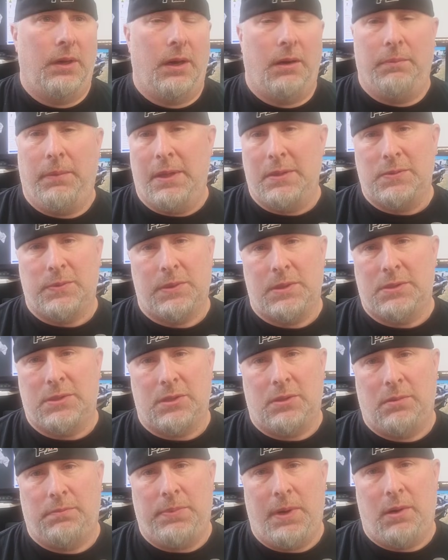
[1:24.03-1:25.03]
That's what it's
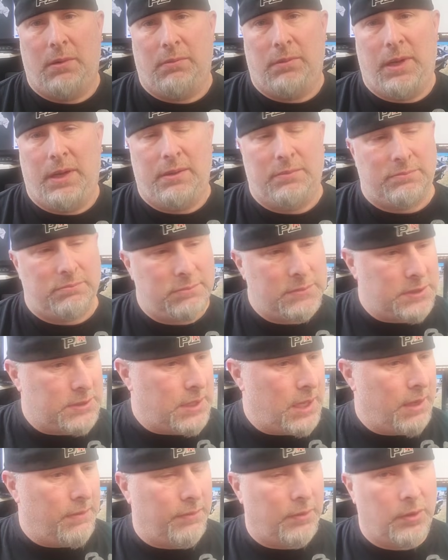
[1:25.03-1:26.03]
all about, right? Just
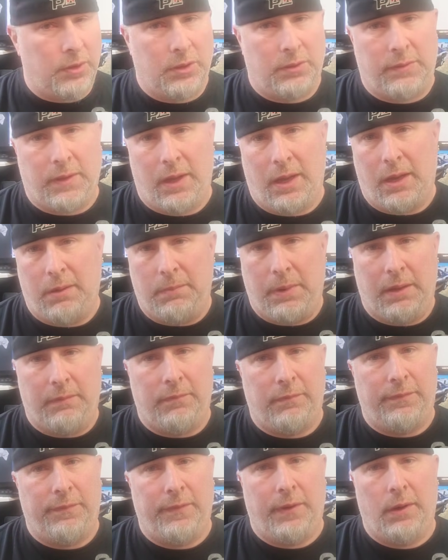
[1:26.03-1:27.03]
having a good time,
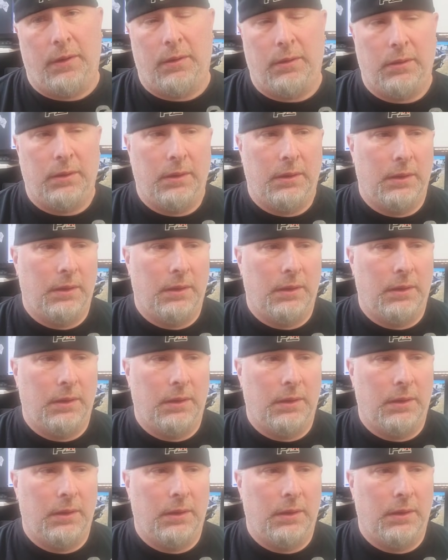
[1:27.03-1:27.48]
having fun.